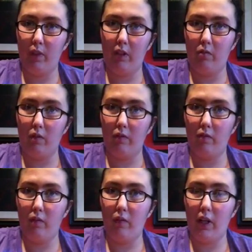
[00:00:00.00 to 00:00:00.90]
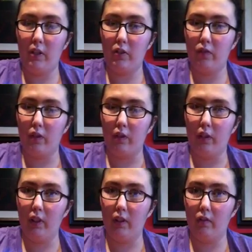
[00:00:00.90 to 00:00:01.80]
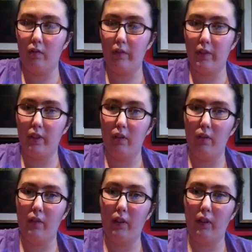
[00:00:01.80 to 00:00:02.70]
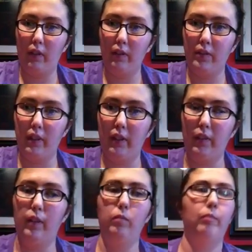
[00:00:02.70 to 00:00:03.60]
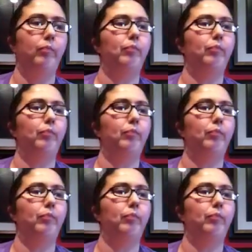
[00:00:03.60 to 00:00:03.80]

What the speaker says: in revenge for, Snow revealing her secret.